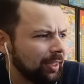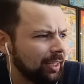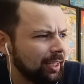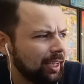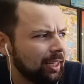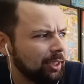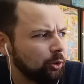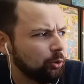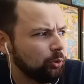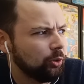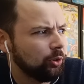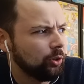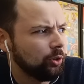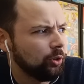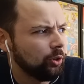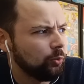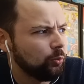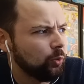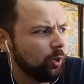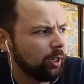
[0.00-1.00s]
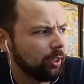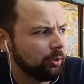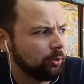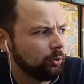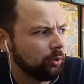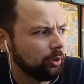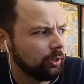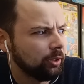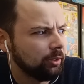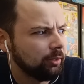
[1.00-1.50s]
Warthog or
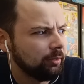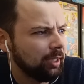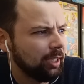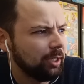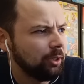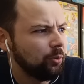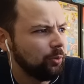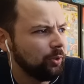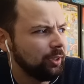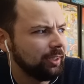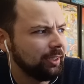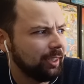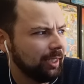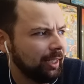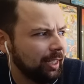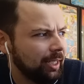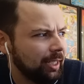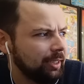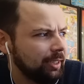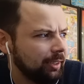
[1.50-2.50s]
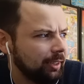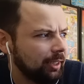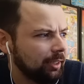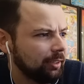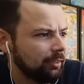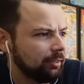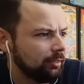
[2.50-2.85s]
Warthog? I know it's the A-10.